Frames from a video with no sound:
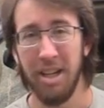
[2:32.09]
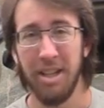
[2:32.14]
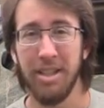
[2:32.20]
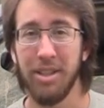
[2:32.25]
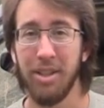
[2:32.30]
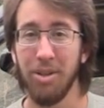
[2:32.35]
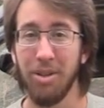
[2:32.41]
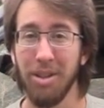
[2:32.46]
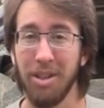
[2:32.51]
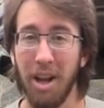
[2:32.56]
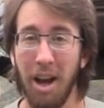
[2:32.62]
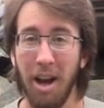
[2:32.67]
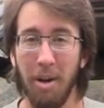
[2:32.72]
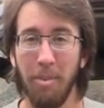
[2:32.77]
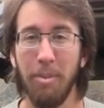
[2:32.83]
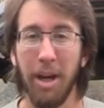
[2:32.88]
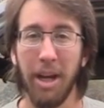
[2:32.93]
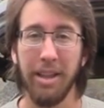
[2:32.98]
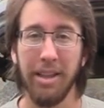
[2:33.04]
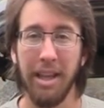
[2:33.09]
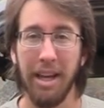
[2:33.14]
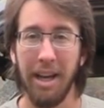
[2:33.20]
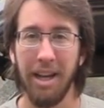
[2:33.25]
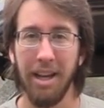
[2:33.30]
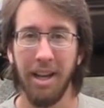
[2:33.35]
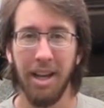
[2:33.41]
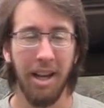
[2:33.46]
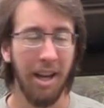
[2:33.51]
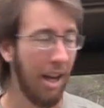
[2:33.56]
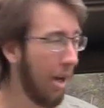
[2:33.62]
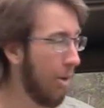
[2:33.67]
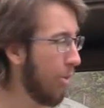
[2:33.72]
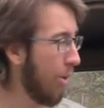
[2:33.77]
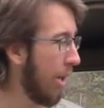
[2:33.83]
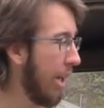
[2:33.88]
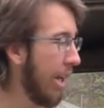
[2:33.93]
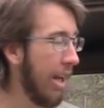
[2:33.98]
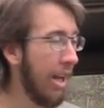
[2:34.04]
So to combat that, I
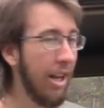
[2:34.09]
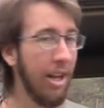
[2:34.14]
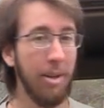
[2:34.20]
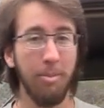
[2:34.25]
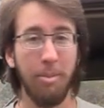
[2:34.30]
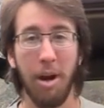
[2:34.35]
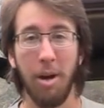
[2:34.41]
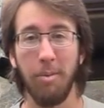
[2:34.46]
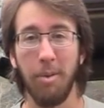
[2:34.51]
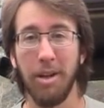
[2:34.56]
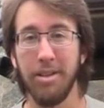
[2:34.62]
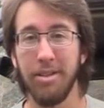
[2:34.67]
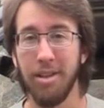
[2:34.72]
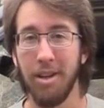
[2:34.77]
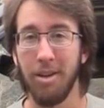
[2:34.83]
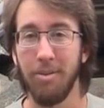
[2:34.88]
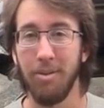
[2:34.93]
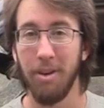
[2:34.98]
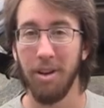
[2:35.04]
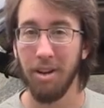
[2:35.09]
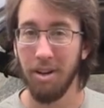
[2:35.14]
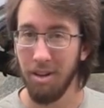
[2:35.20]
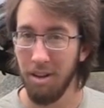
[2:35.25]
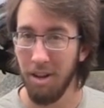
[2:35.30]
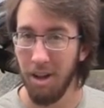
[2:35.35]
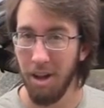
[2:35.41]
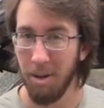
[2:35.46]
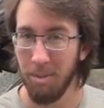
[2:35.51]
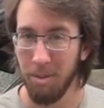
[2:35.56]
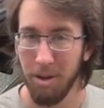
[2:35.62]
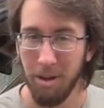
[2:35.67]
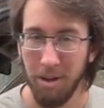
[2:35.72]
went ahead and bought myself a club.